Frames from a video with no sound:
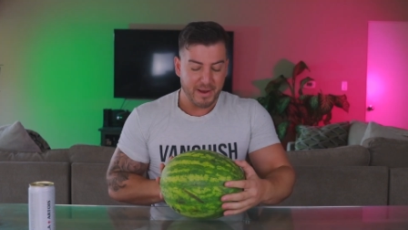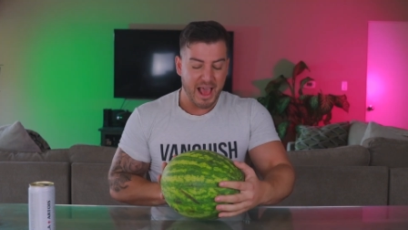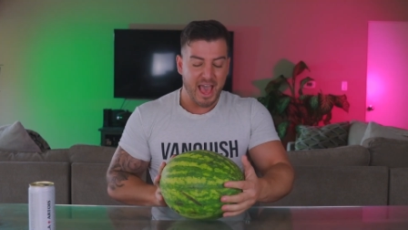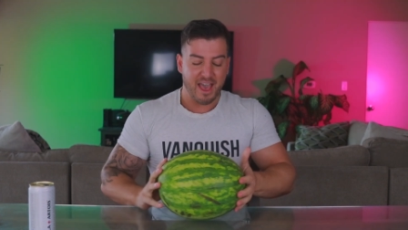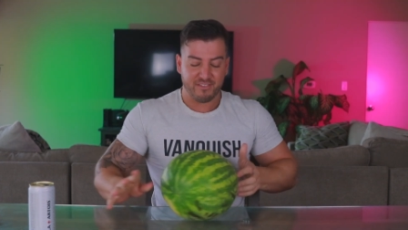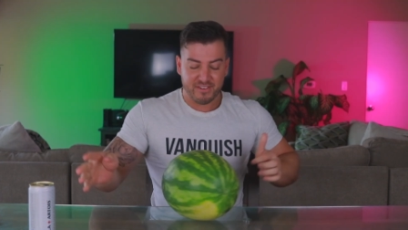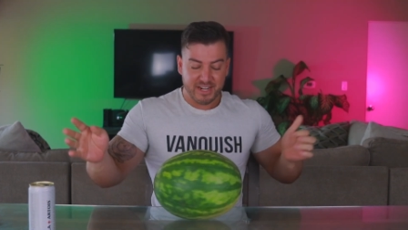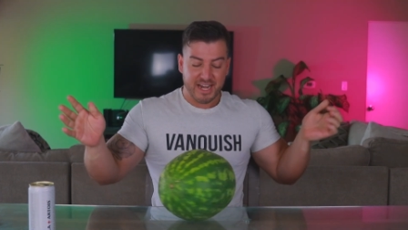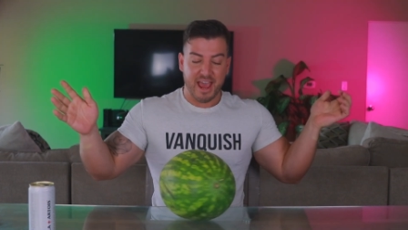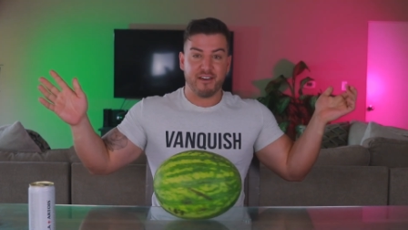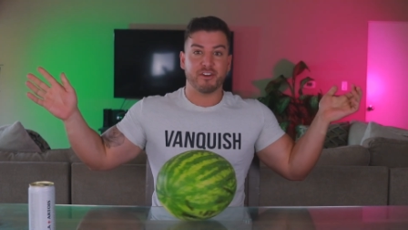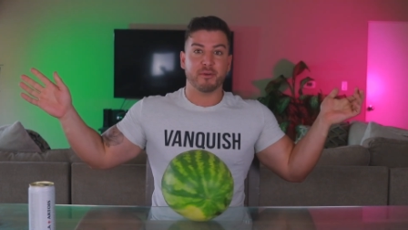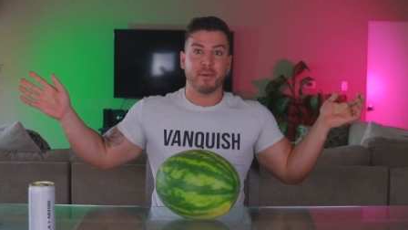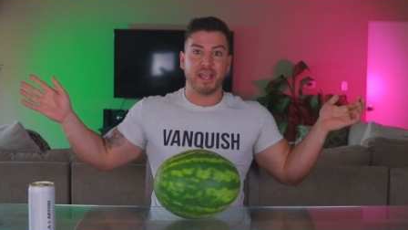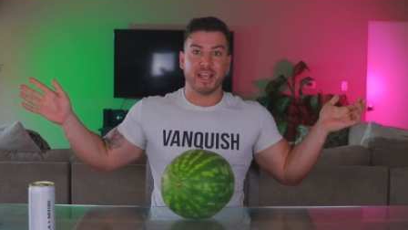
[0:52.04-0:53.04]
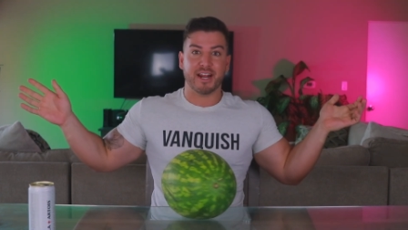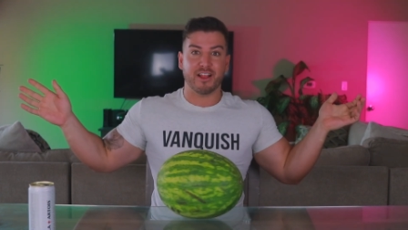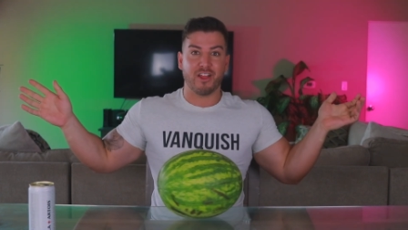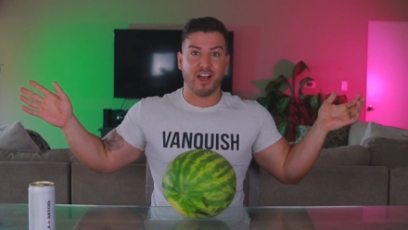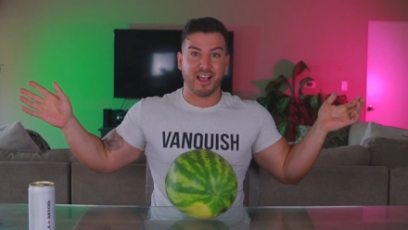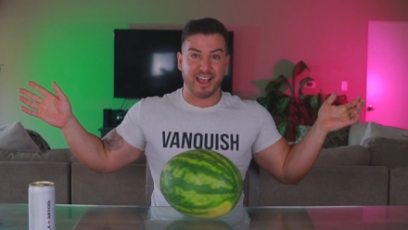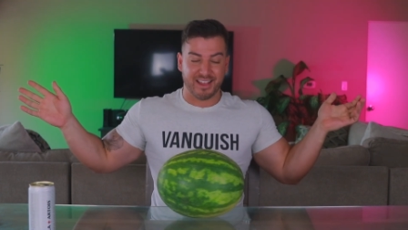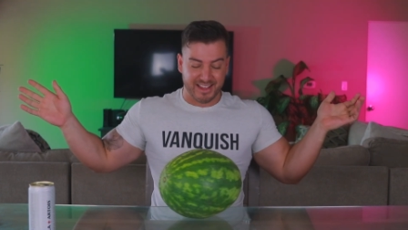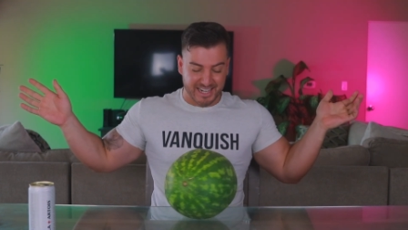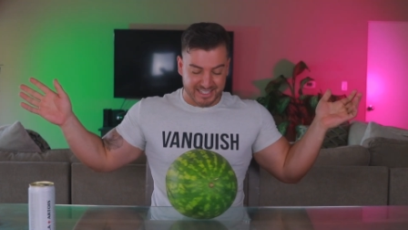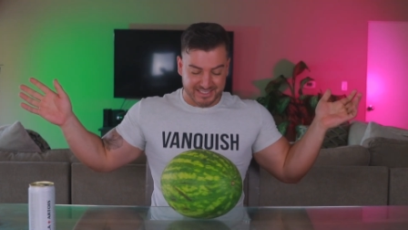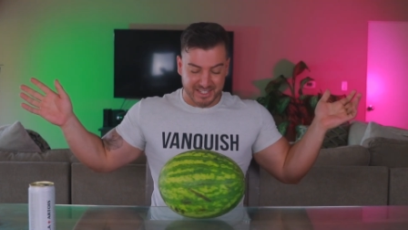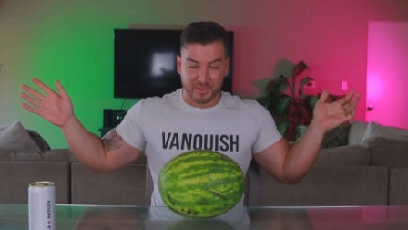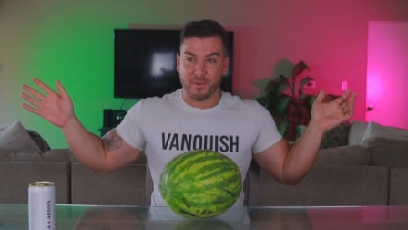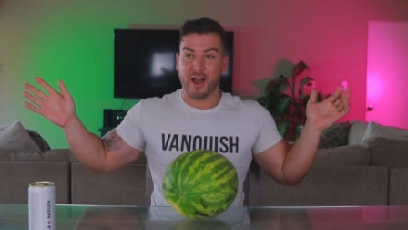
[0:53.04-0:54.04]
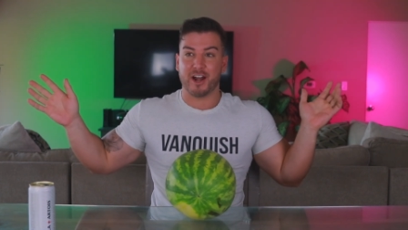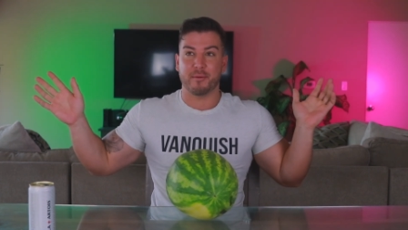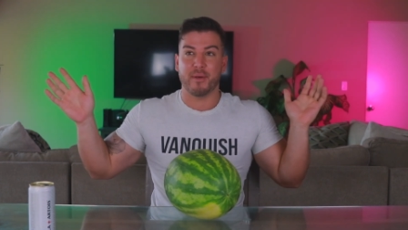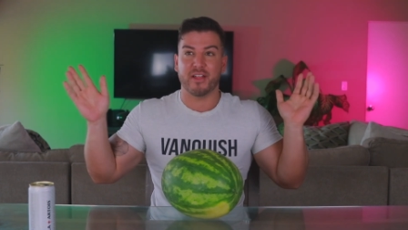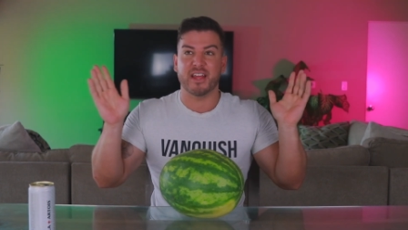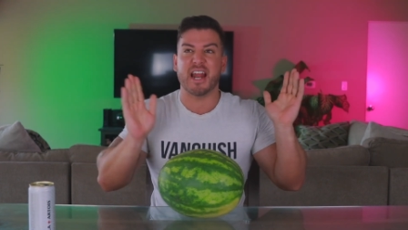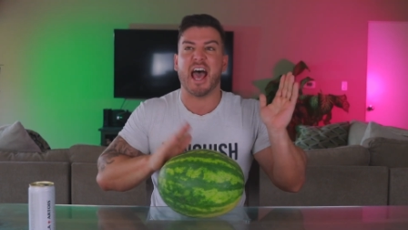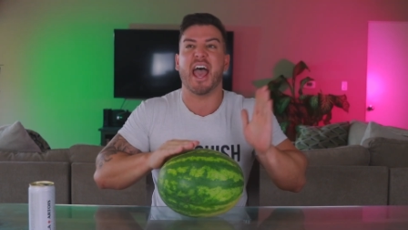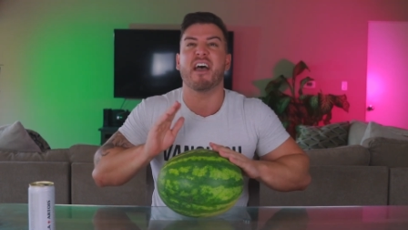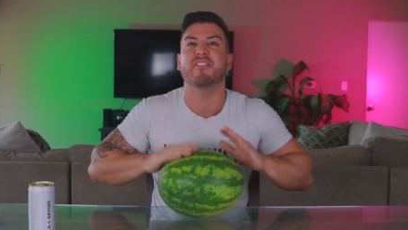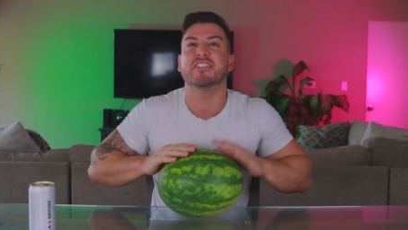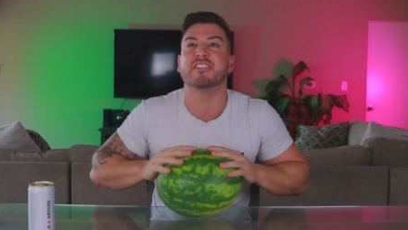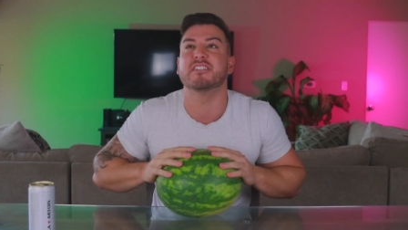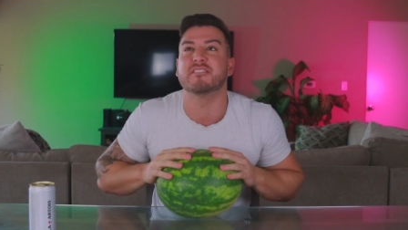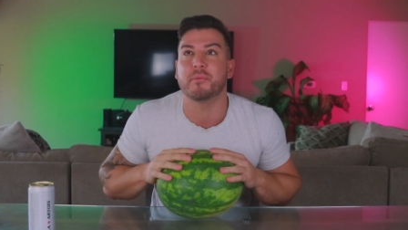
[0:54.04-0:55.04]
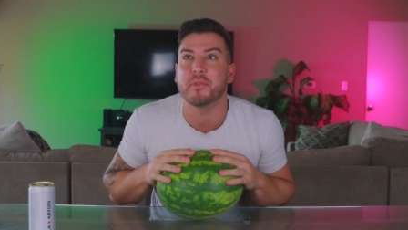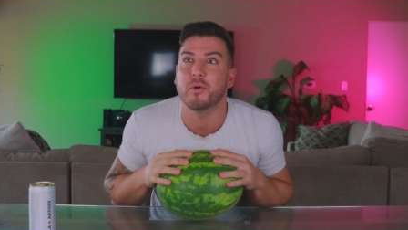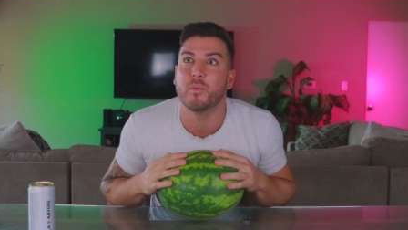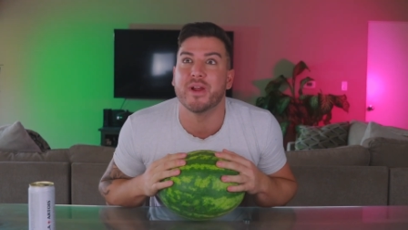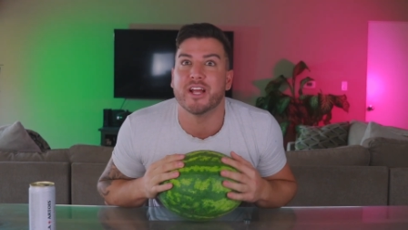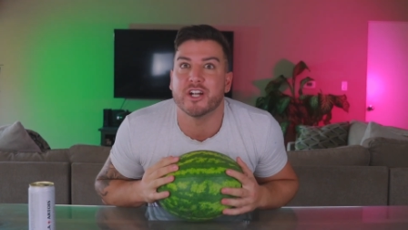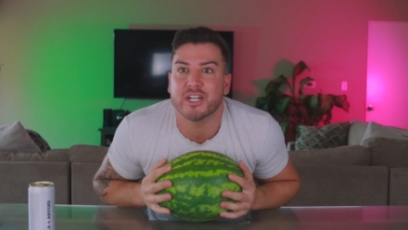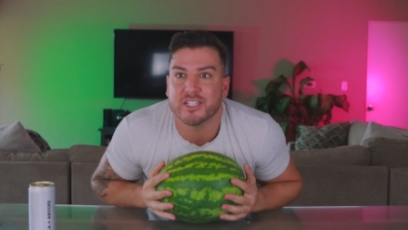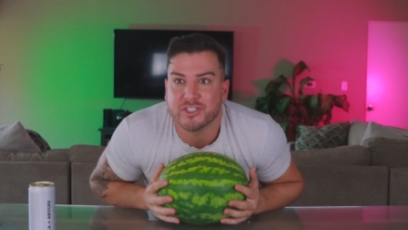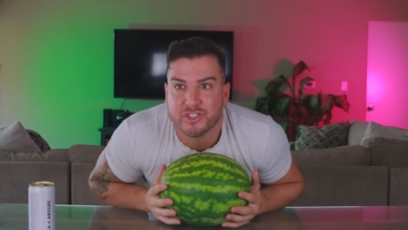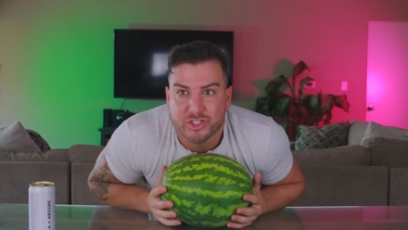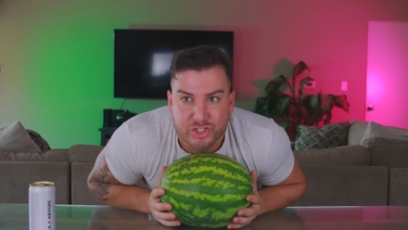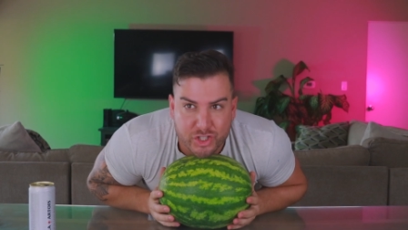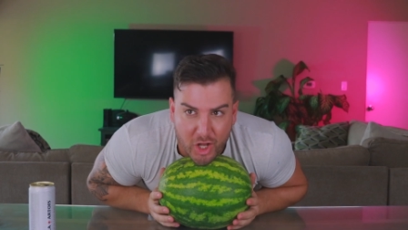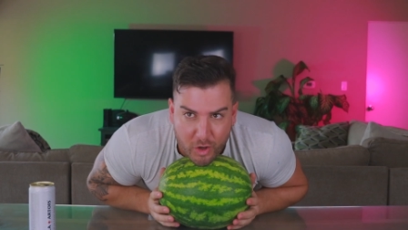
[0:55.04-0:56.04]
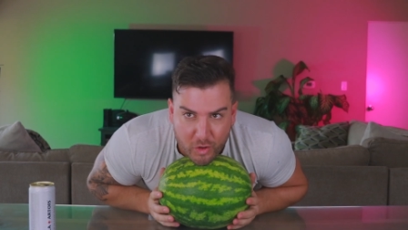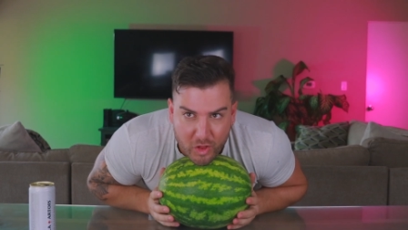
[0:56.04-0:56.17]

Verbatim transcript: but I have never made a Long Island iced tea watermelon. I haven't done something weird in so